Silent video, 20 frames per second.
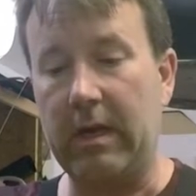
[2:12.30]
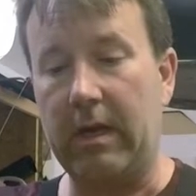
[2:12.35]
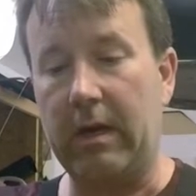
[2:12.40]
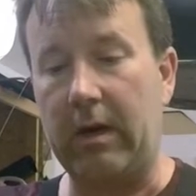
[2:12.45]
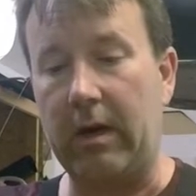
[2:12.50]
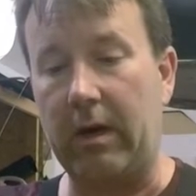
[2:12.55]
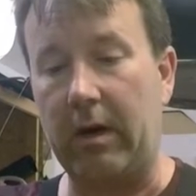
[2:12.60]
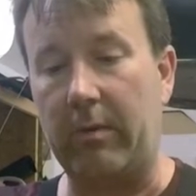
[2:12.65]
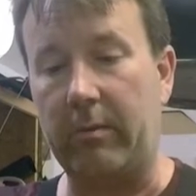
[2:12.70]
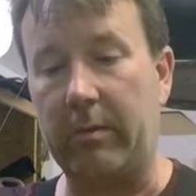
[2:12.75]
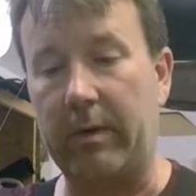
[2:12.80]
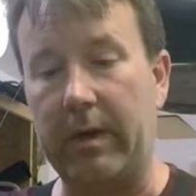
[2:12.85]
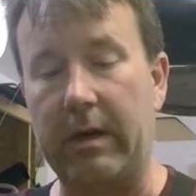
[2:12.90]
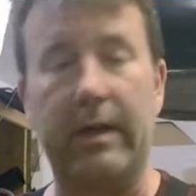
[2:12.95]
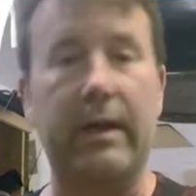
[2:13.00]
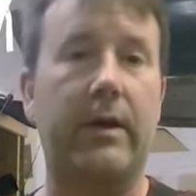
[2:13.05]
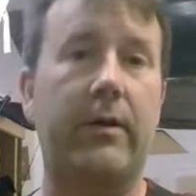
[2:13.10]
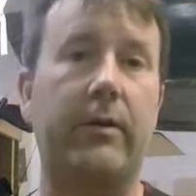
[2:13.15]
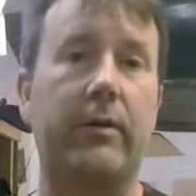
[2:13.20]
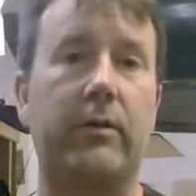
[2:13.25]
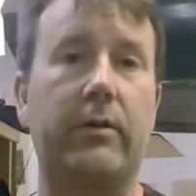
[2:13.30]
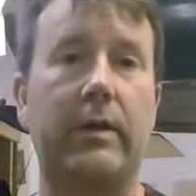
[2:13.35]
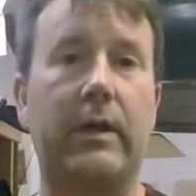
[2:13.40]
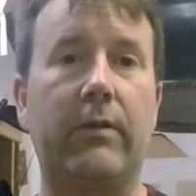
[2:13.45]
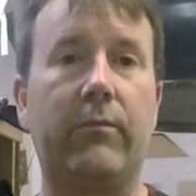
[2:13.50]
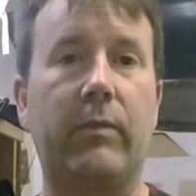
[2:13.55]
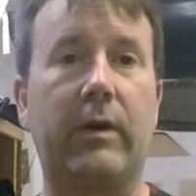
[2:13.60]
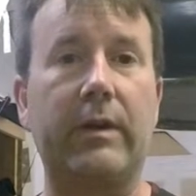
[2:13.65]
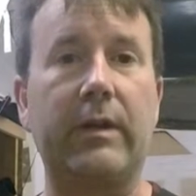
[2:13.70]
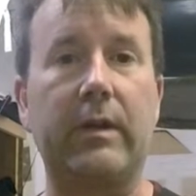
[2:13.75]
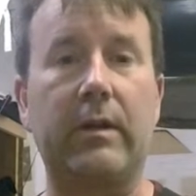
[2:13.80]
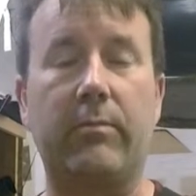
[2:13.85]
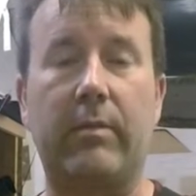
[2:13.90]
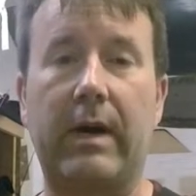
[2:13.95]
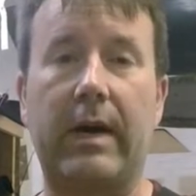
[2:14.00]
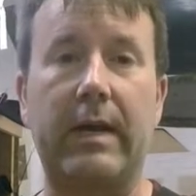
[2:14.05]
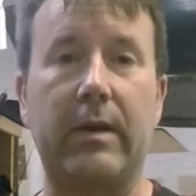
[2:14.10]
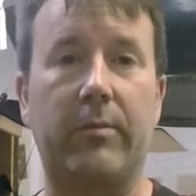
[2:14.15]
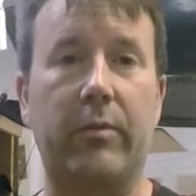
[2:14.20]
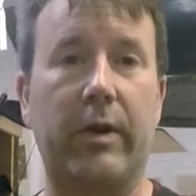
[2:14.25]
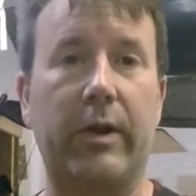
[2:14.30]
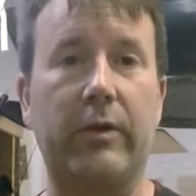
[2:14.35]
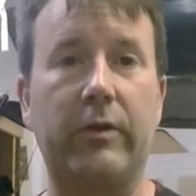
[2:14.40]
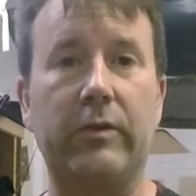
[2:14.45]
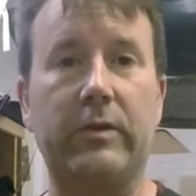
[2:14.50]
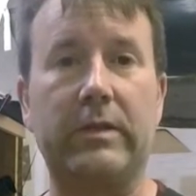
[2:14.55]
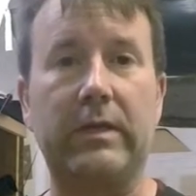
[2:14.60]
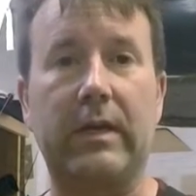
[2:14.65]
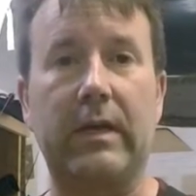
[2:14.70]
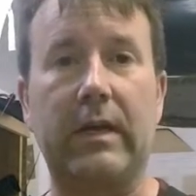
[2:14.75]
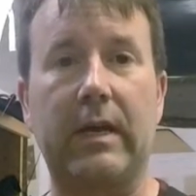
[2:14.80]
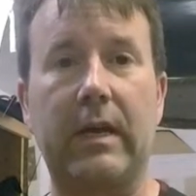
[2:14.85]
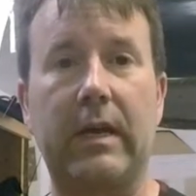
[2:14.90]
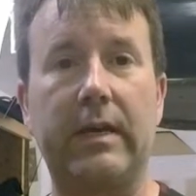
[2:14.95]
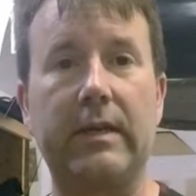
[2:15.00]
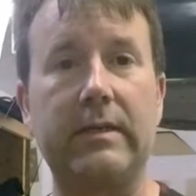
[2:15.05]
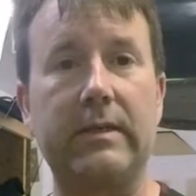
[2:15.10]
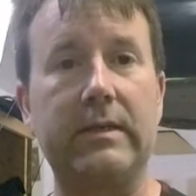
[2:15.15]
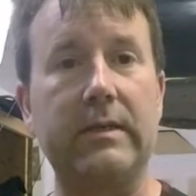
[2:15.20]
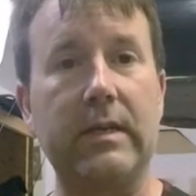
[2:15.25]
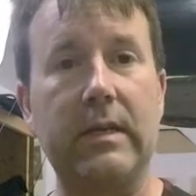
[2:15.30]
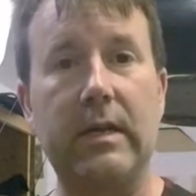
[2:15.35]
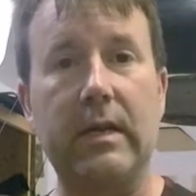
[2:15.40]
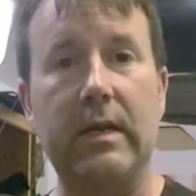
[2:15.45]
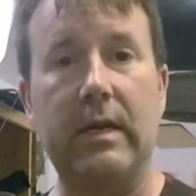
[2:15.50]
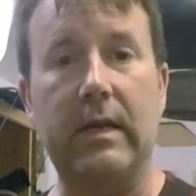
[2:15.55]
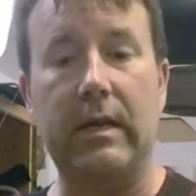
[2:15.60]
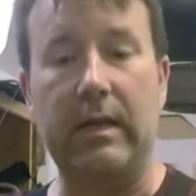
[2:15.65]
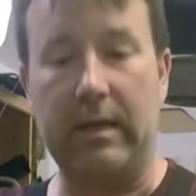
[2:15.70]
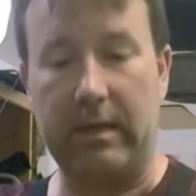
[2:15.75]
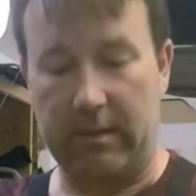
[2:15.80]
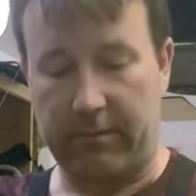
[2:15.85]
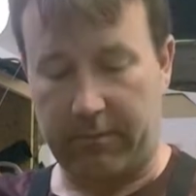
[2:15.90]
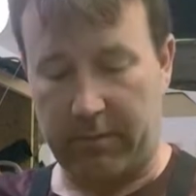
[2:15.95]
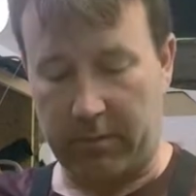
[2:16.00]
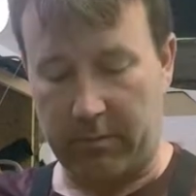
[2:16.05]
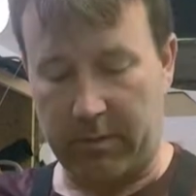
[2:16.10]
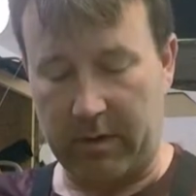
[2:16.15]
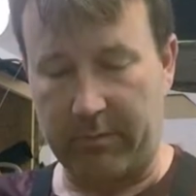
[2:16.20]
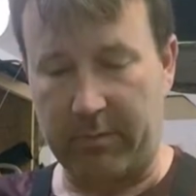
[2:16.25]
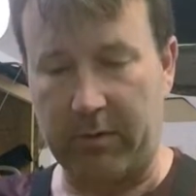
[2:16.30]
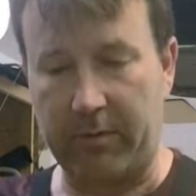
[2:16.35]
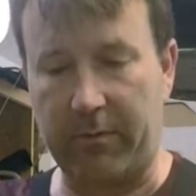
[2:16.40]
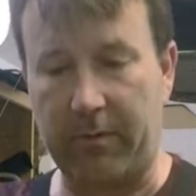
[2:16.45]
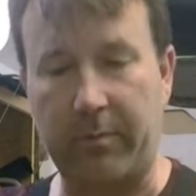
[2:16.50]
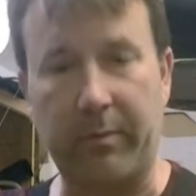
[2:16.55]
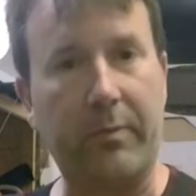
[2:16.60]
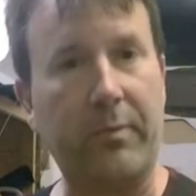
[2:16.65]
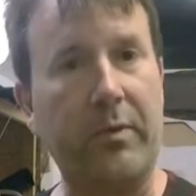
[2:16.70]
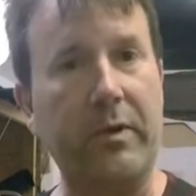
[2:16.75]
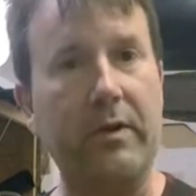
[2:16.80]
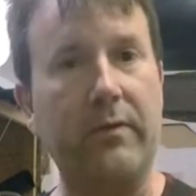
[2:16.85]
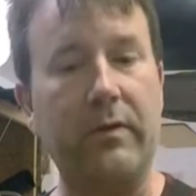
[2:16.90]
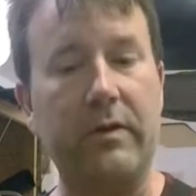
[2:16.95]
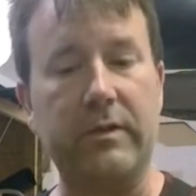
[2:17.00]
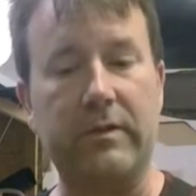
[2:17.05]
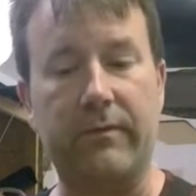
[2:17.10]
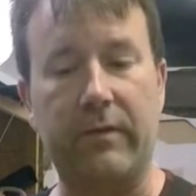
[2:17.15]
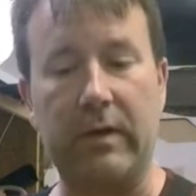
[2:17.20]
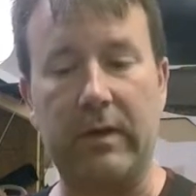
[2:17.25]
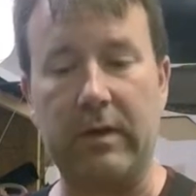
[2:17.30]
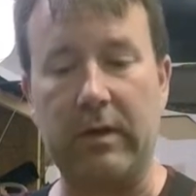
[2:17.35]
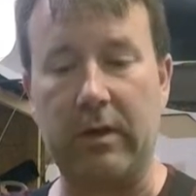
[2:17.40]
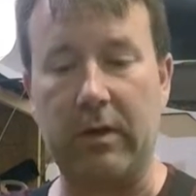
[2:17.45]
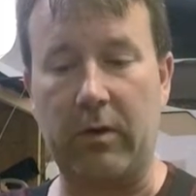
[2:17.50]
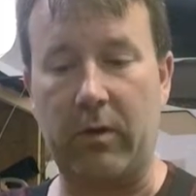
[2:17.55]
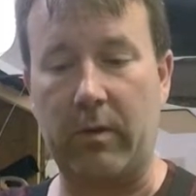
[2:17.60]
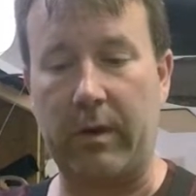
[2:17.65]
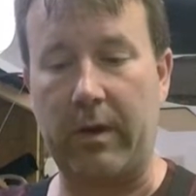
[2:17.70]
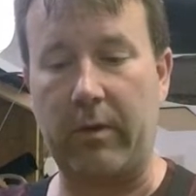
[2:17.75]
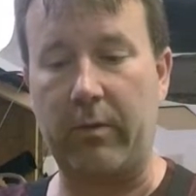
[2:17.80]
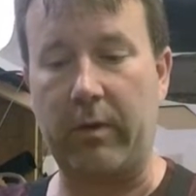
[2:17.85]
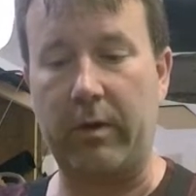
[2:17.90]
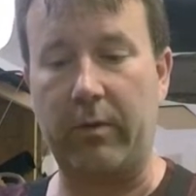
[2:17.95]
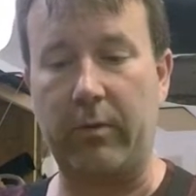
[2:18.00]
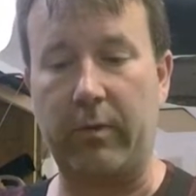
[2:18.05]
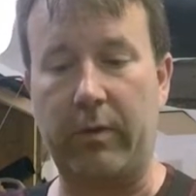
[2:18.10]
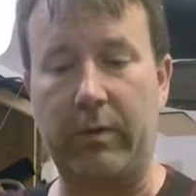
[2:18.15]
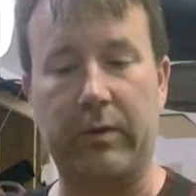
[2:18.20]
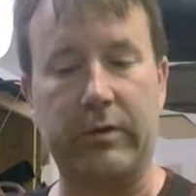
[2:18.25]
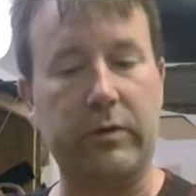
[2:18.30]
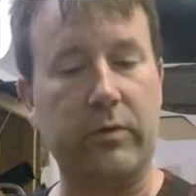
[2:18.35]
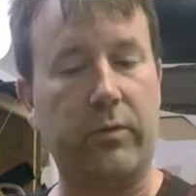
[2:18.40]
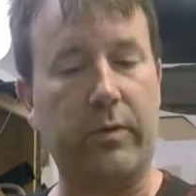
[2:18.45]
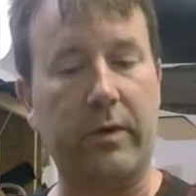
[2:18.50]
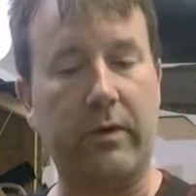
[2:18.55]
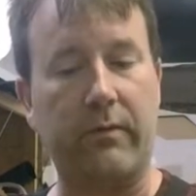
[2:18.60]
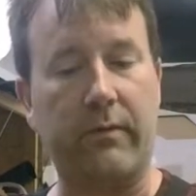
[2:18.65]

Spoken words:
Right now I don't have money to buy a brand new set of heads. And if you remember from a previous video, I went with a square